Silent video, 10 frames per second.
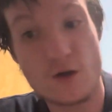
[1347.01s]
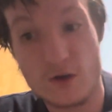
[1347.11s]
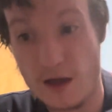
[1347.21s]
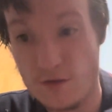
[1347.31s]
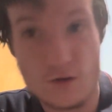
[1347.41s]
It
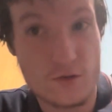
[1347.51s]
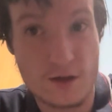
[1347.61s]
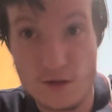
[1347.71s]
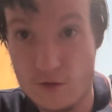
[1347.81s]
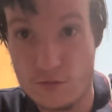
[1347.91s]
has all the
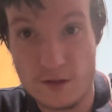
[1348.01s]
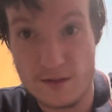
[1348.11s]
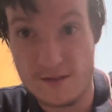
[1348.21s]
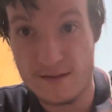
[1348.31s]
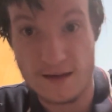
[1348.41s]
other
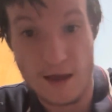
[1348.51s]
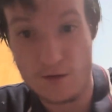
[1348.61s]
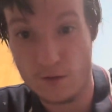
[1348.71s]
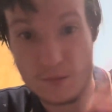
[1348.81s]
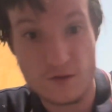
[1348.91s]
realistic
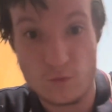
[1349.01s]
elements.